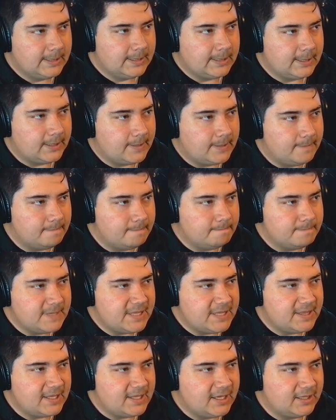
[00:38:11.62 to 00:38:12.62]

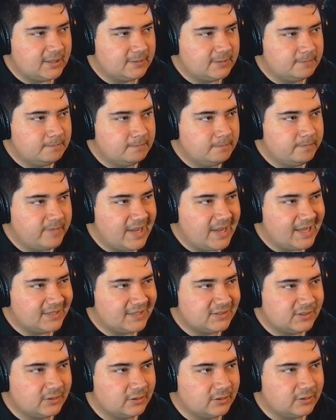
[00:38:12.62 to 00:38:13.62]
And then
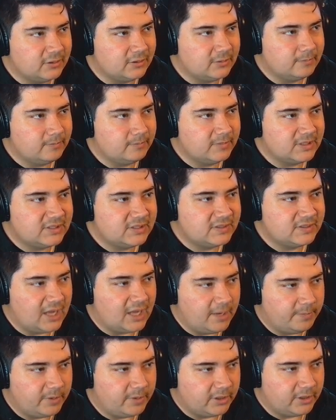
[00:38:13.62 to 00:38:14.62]
as they're
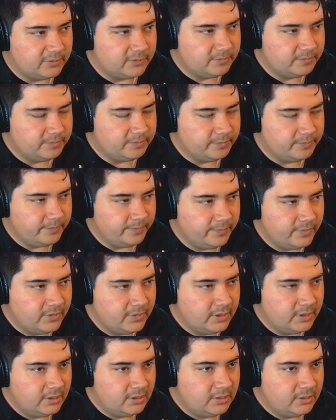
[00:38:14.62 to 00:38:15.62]
escaping,
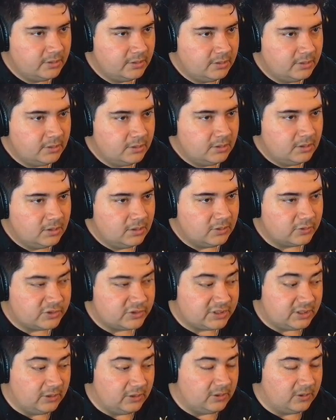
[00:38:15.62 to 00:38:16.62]

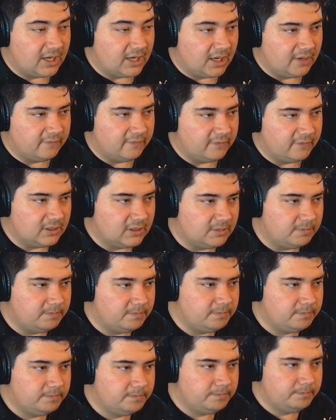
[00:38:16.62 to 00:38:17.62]
there's still kind of a,